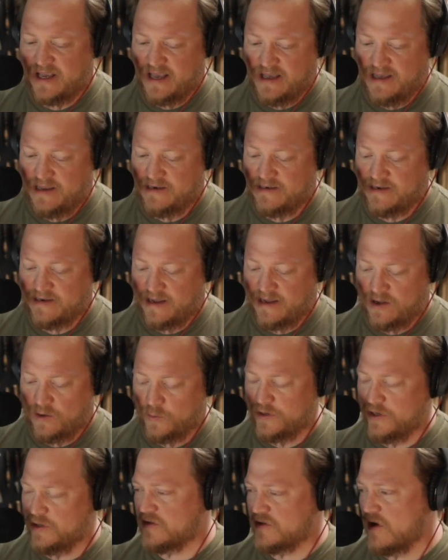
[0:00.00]
And
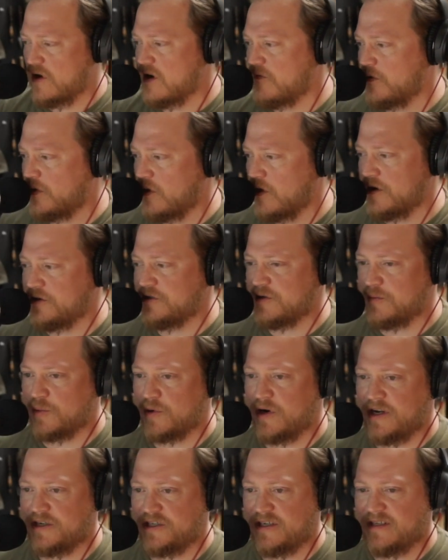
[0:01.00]
when you start off with larger
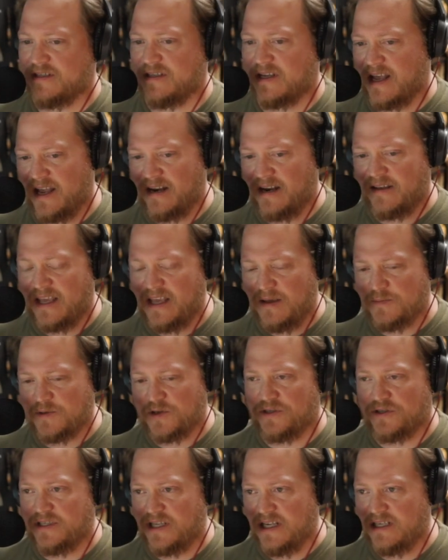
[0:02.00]
brushes, it kind of keeps
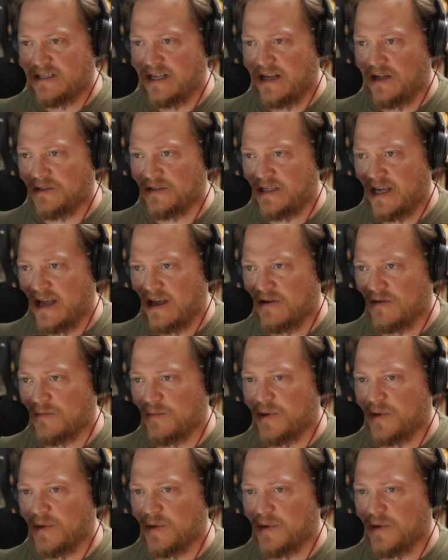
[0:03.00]
your detail down.